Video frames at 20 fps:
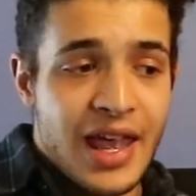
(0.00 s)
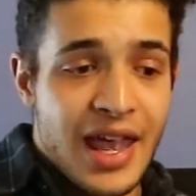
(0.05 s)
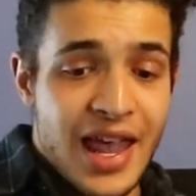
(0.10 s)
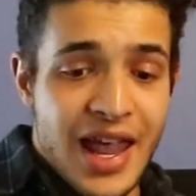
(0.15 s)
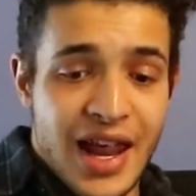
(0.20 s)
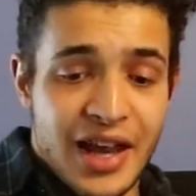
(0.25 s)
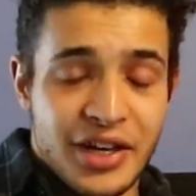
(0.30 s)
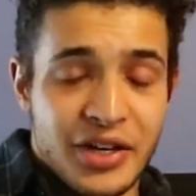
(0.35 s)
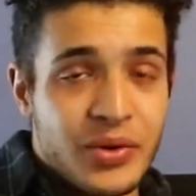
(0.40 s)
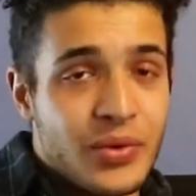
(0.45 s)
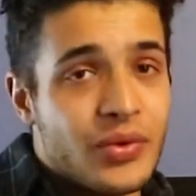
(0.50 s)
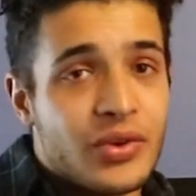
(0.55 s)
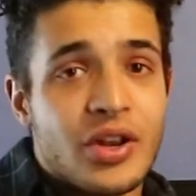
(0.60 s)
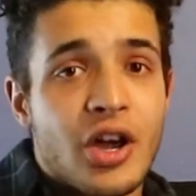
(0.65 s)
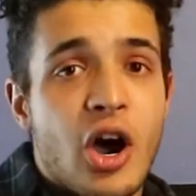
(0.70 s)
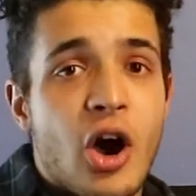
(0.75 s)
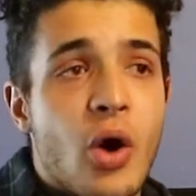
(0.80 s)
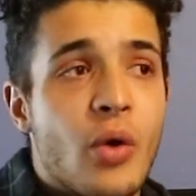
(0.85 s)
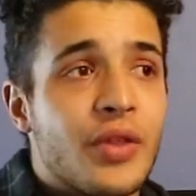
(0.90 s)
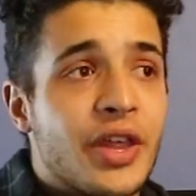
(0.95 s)
and you
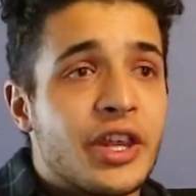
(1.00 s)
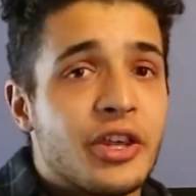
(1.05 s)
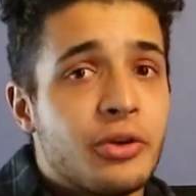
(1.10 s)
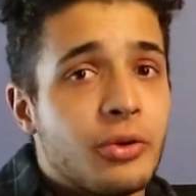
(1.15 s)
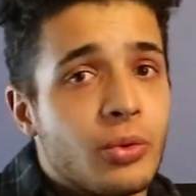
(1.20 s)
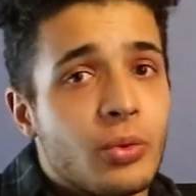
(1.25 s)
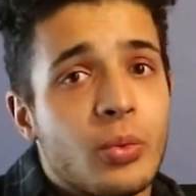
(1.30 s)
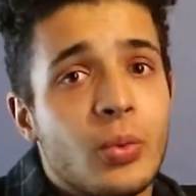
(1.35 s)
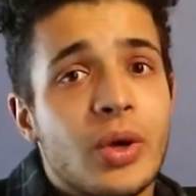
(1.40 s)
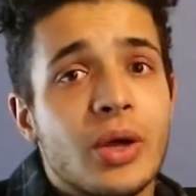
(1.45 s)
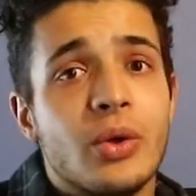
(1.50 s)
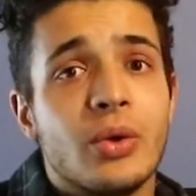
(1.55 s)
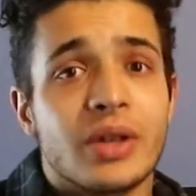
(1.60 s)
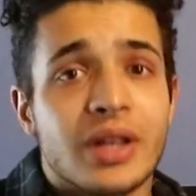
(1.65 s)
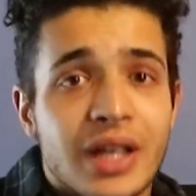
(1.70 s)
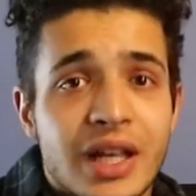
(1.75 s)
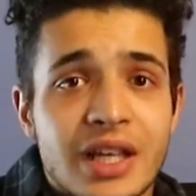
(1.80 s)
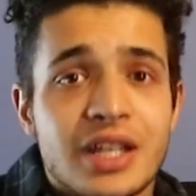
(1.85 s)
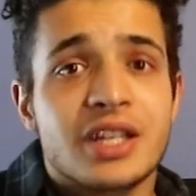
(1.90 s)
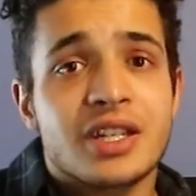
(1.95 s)
know that you will
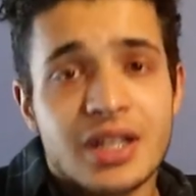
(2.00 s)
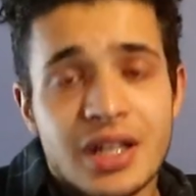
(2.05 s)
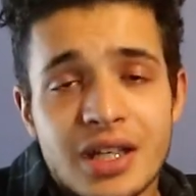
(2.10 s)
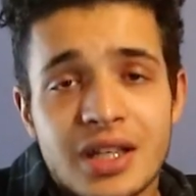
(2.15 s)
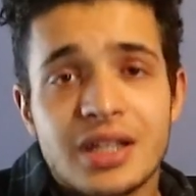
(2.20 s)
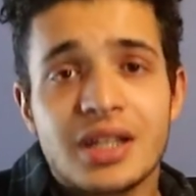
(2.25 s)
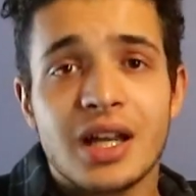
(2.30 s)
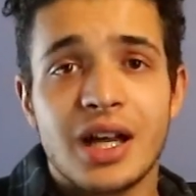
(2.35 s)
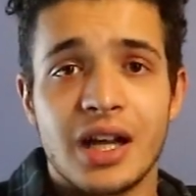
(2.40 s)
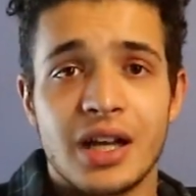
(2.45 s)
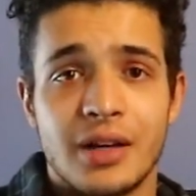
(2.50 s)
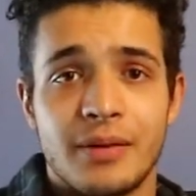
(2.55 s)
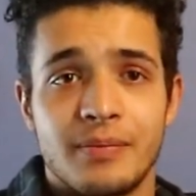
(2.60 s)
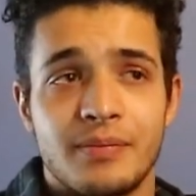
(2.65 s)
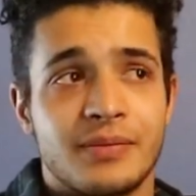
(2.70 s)
get shit done.